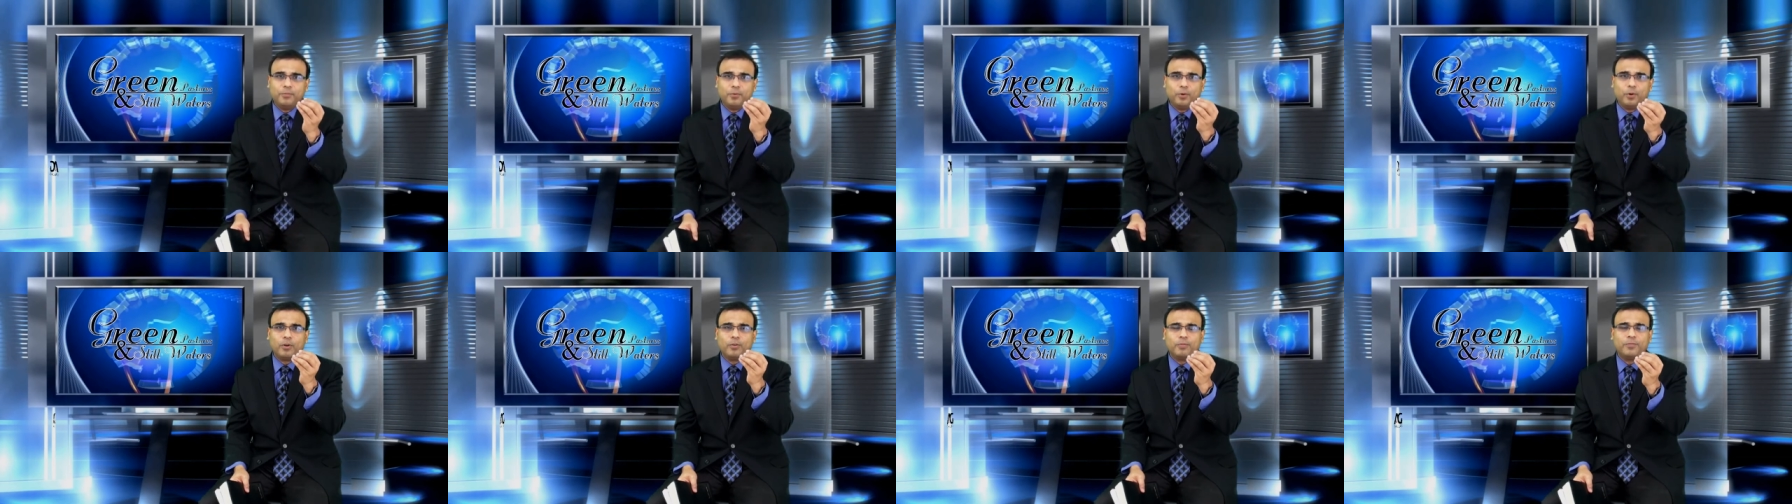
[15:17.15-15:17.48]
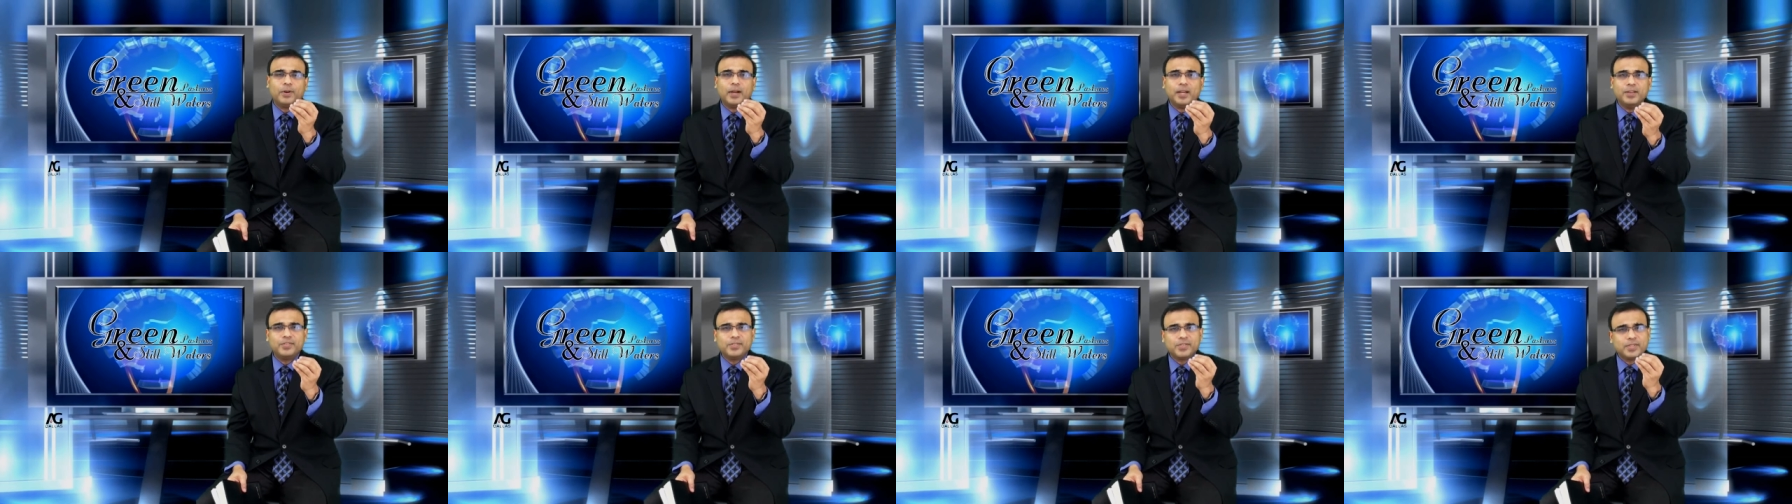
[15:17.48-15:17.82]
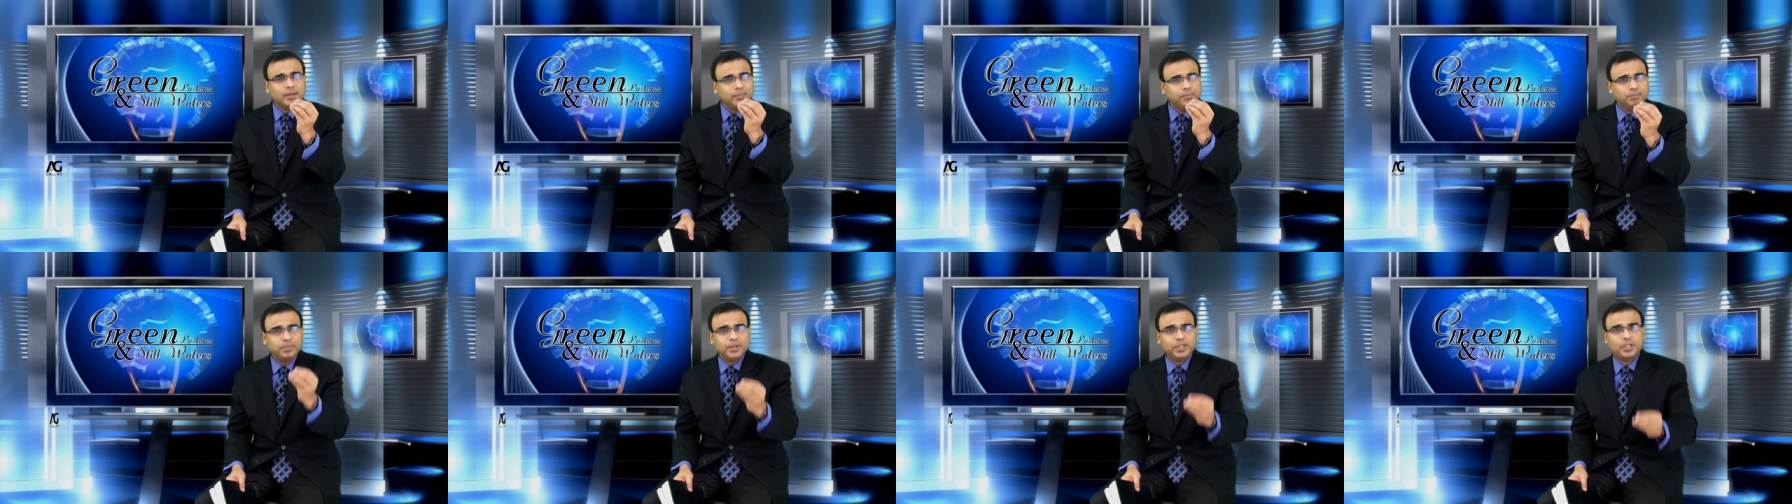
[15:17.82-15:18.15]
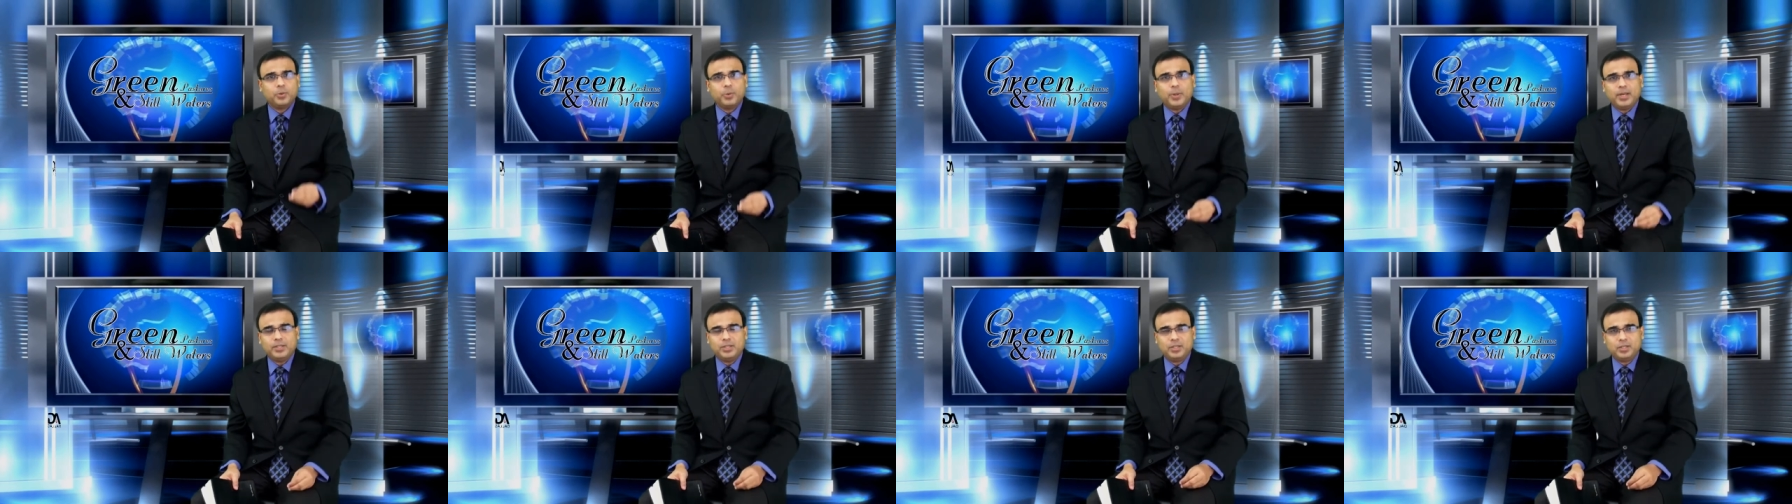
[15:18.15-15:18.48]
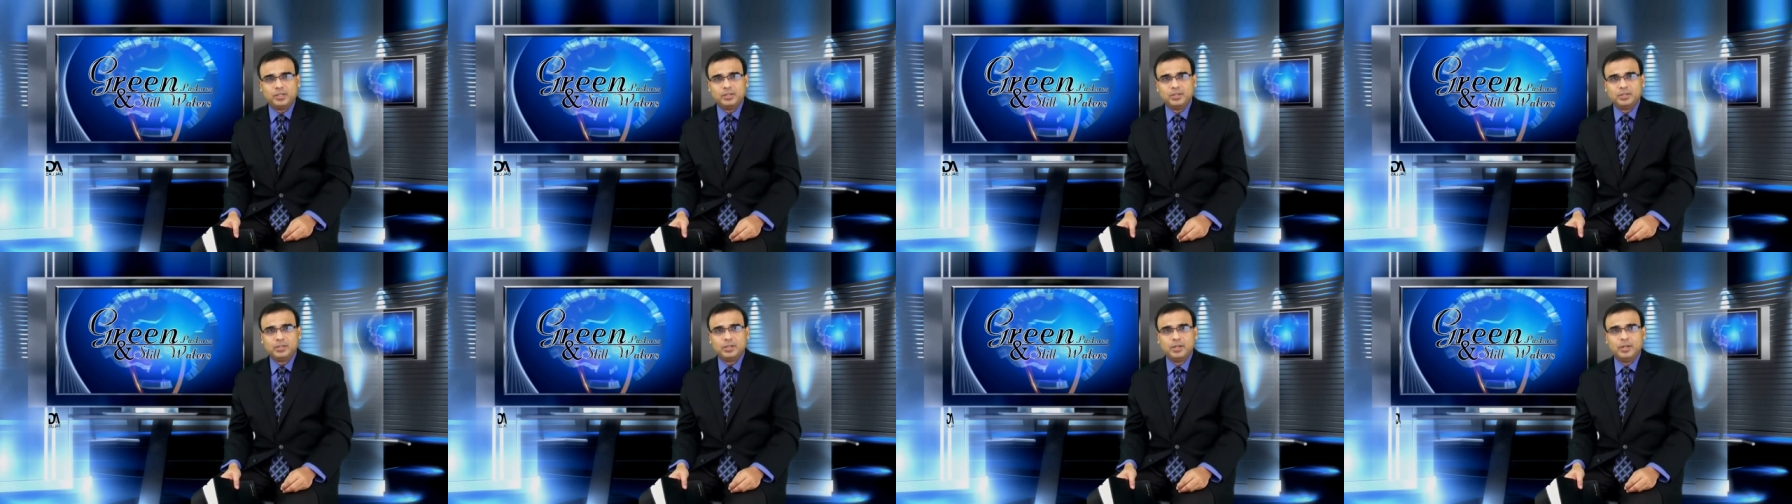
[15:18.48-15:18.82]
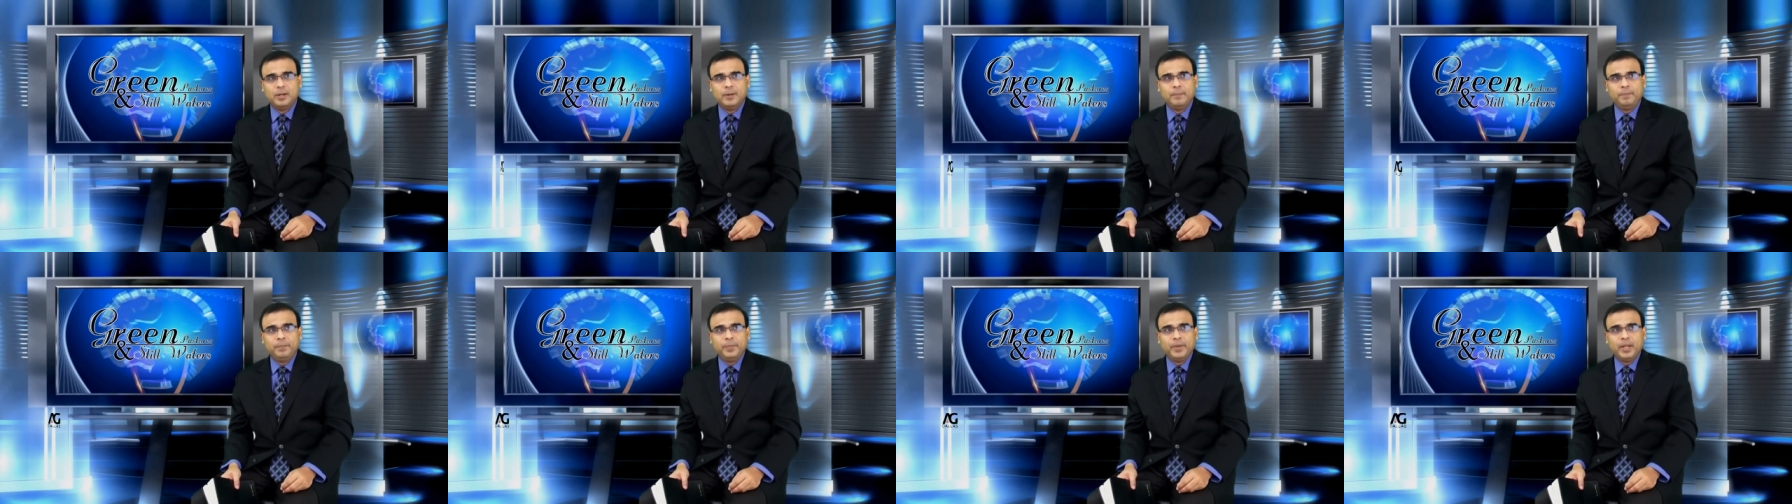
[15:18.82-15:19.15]
four or five simple questions
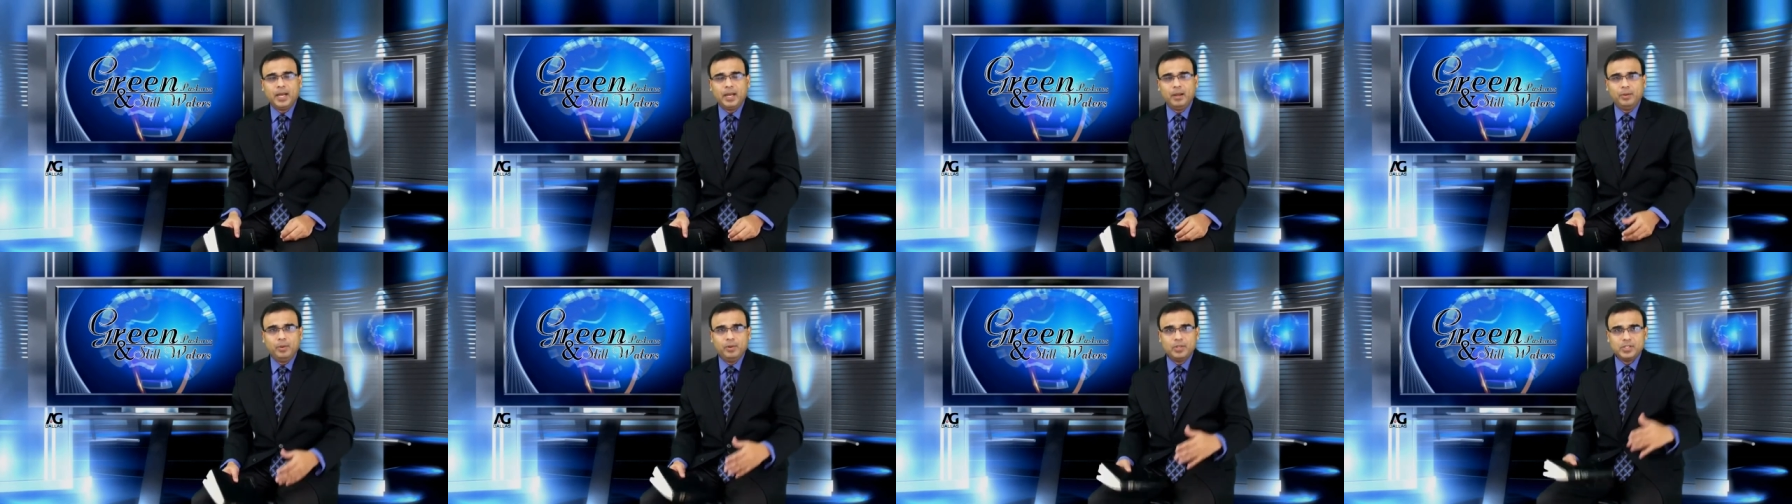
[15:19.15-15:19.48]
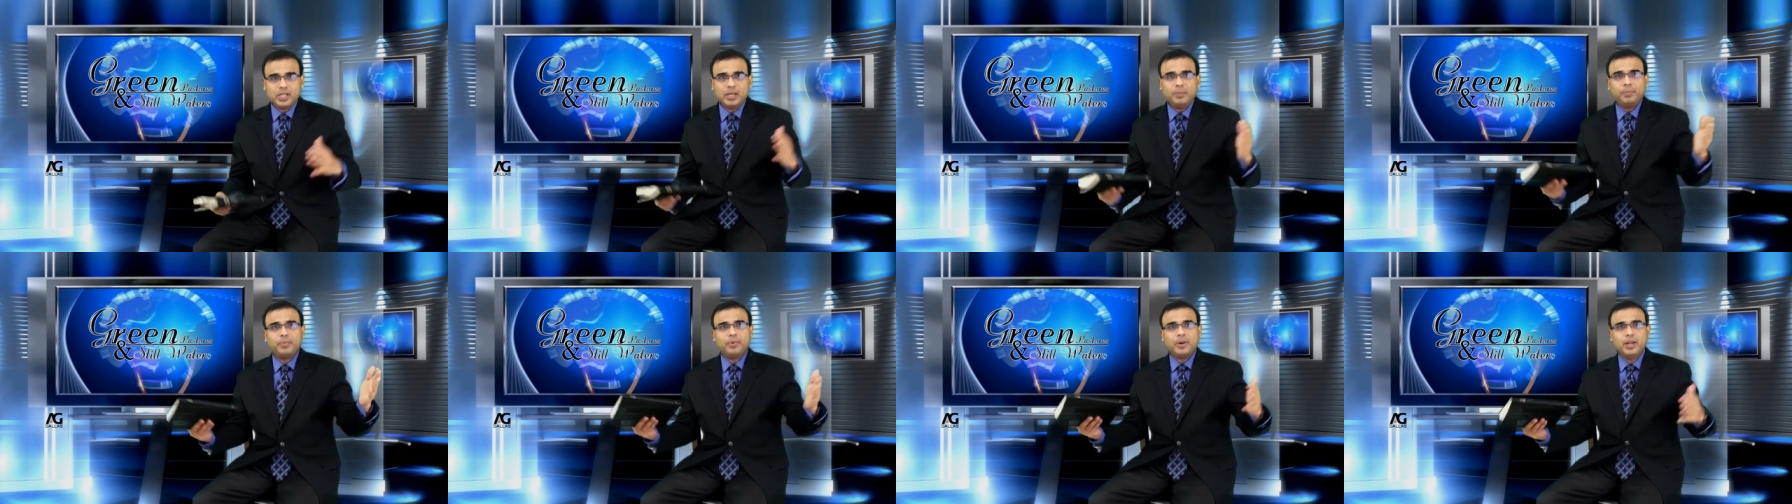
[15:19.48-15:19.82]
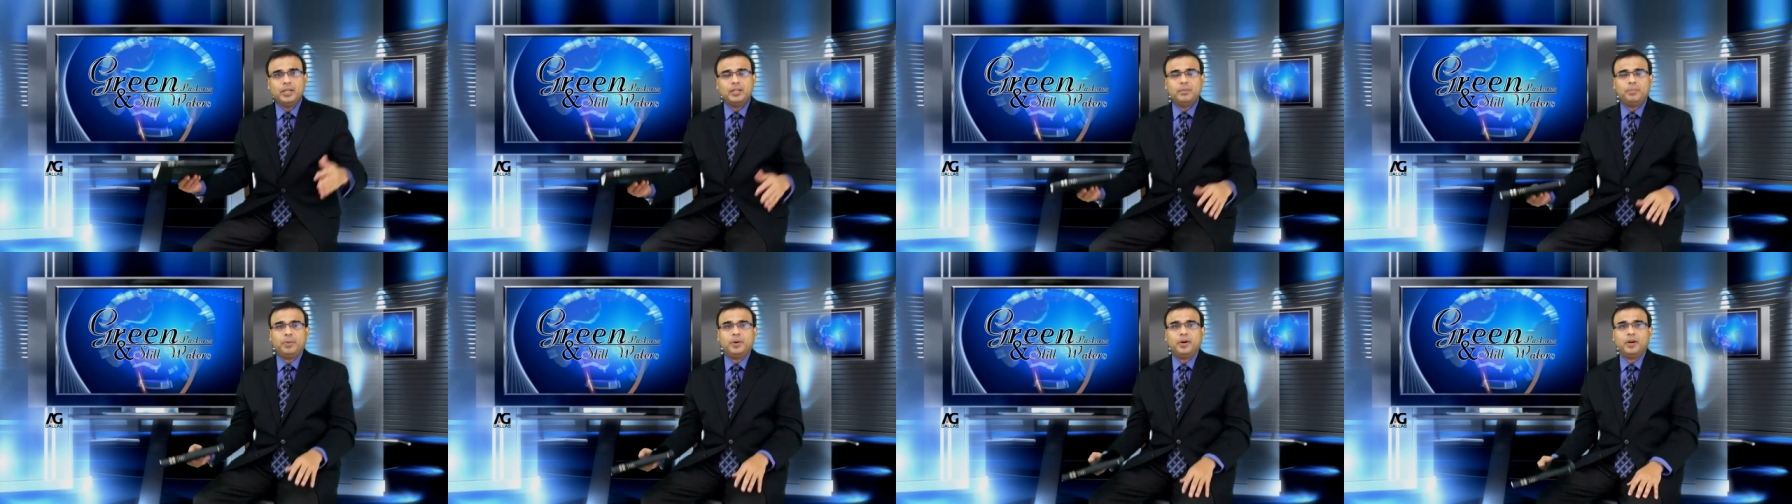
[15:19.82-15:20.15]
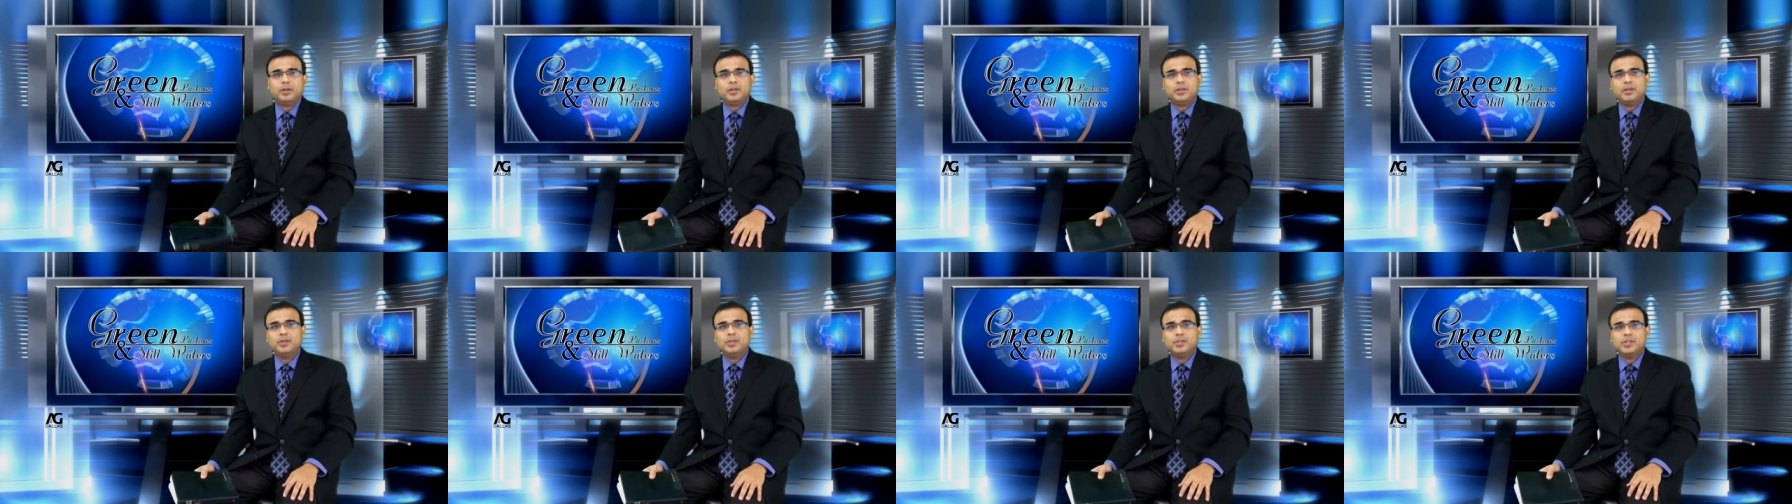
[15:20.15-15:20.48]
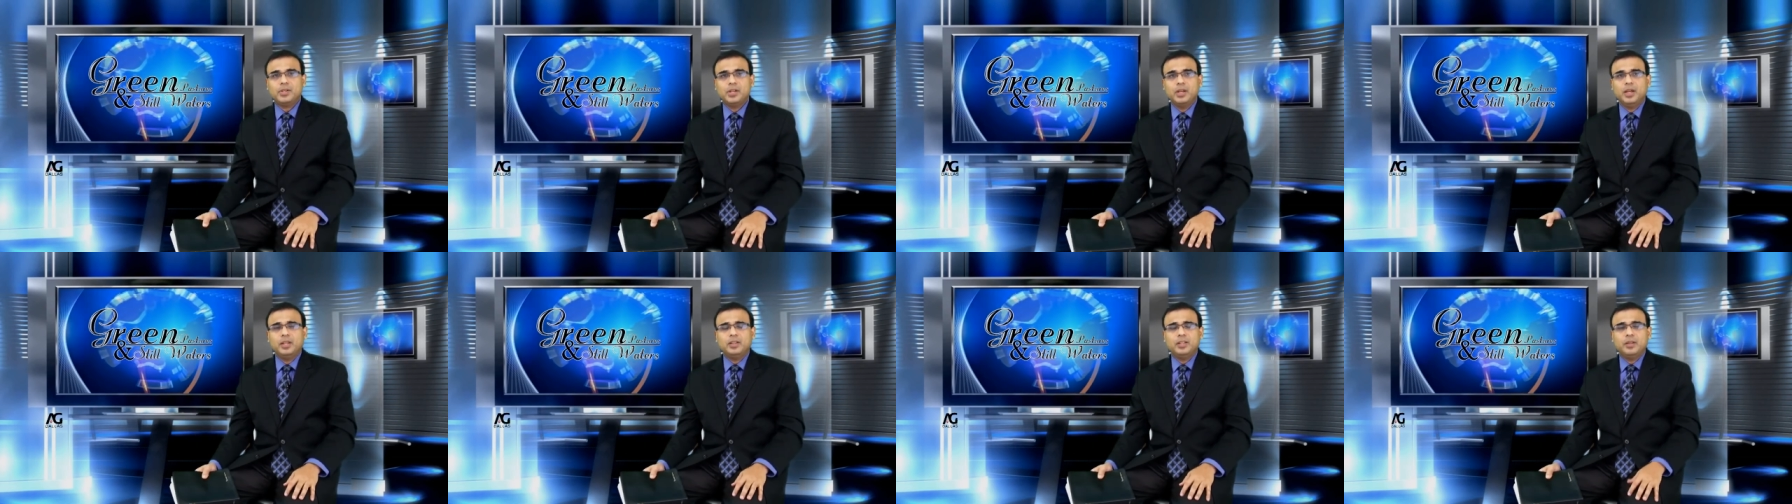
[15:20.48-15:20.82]
I will separate the partners.